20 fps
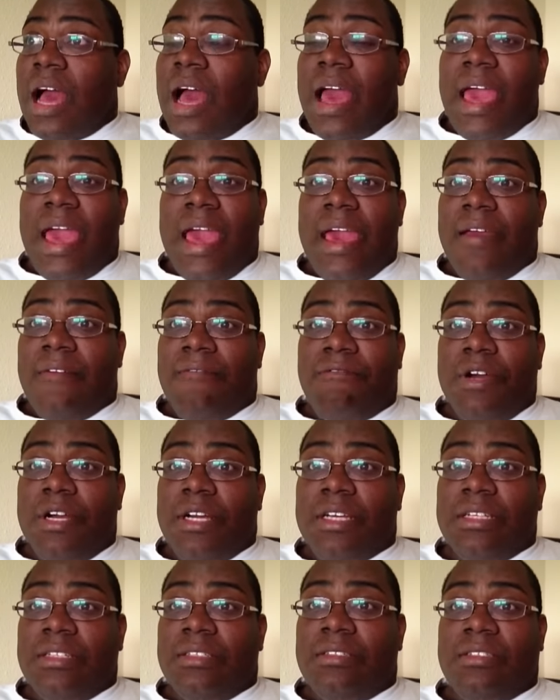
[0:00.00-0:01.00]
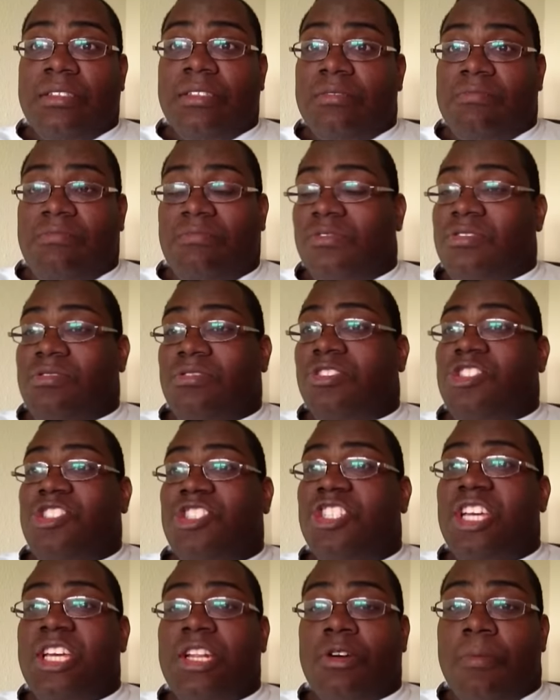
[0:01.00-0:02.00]
I had fucking
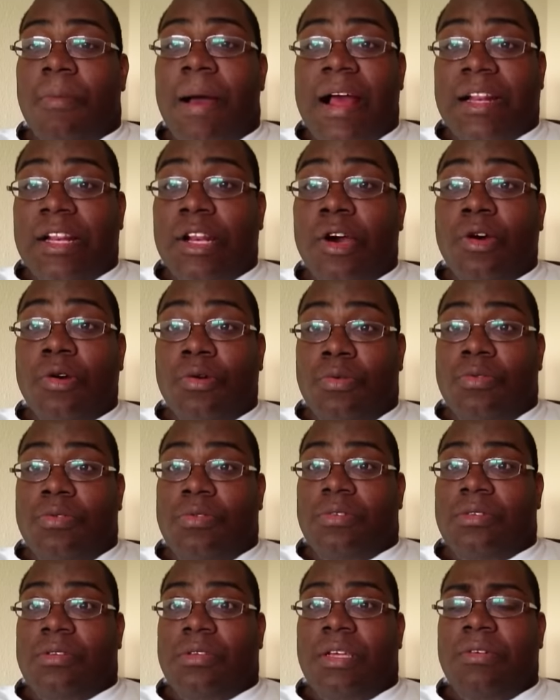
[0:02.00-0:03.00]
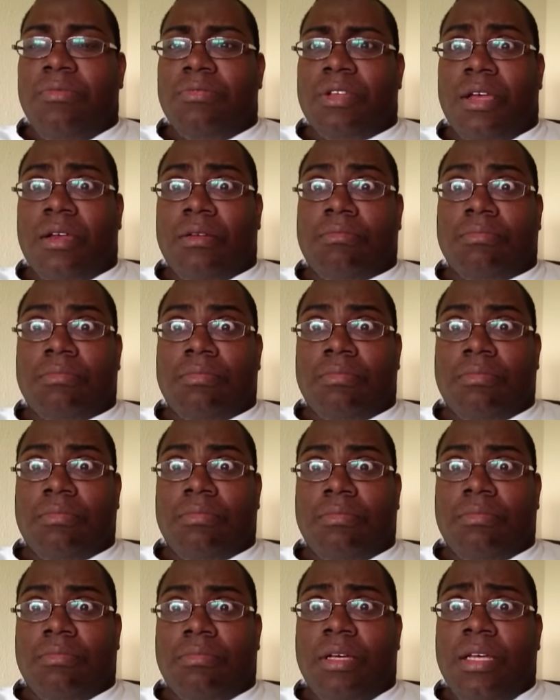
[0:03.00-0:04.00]
shit on my nose. He was like,
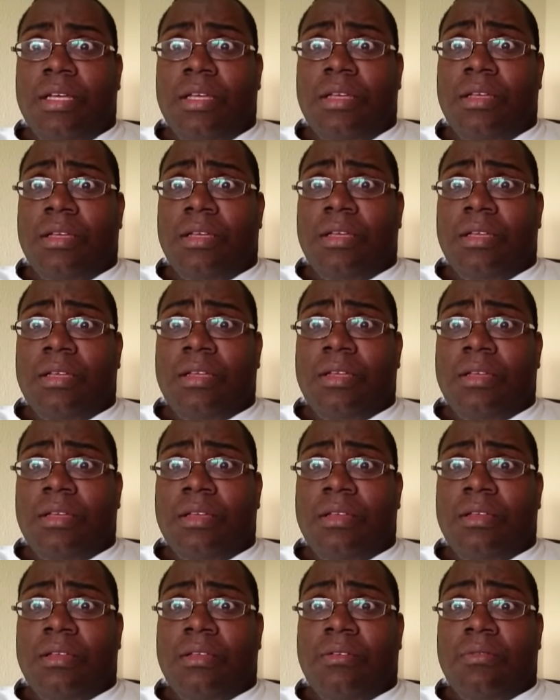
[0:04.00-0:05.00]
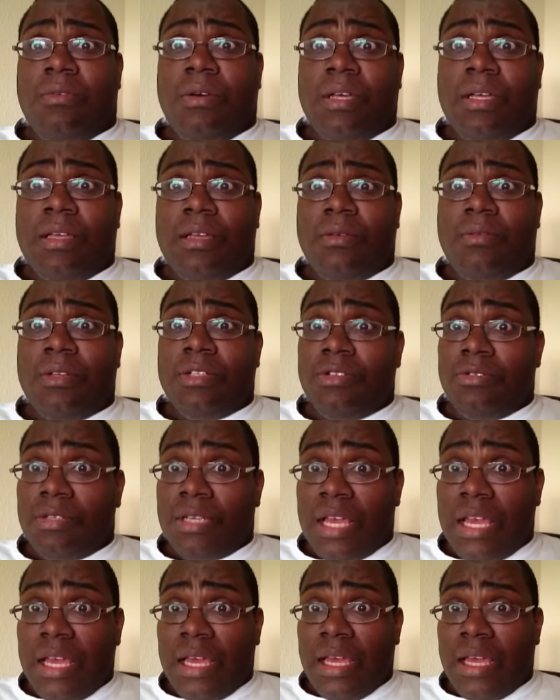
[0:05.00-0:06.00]
what? What? What'd you
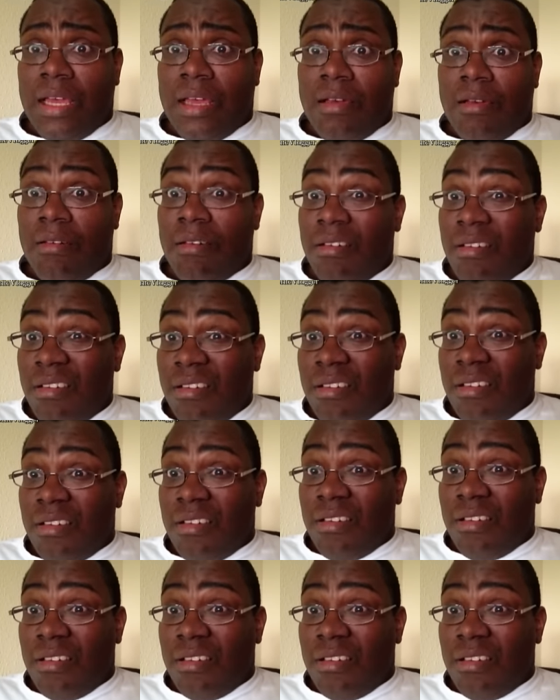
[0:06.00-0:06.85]
say? Huh?